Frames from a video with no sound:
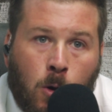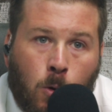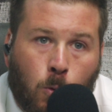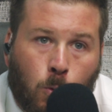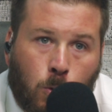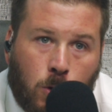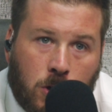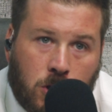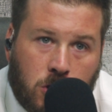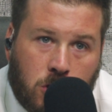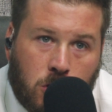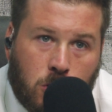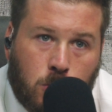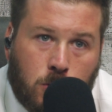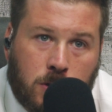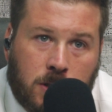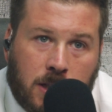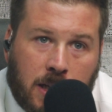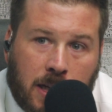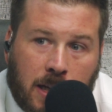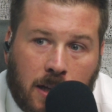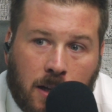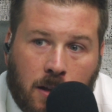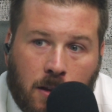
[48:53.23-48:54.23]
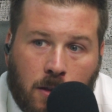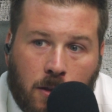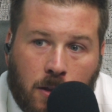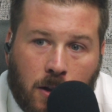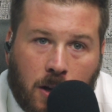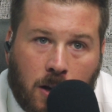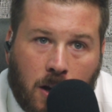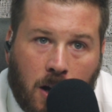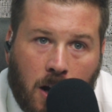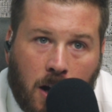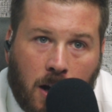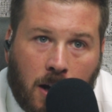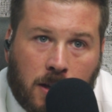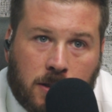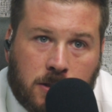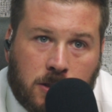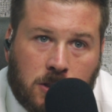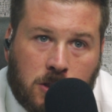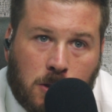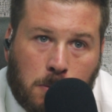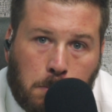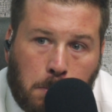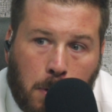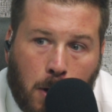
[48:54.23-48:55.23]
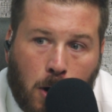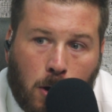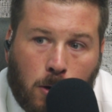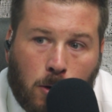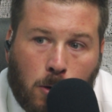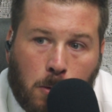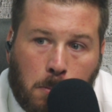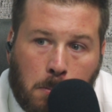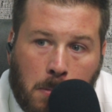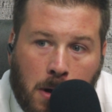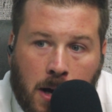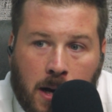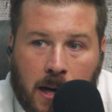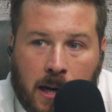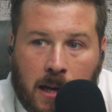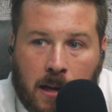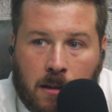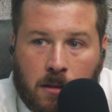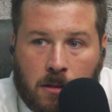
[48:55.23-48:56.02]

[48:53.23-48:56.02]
reducing the cost to borrow money,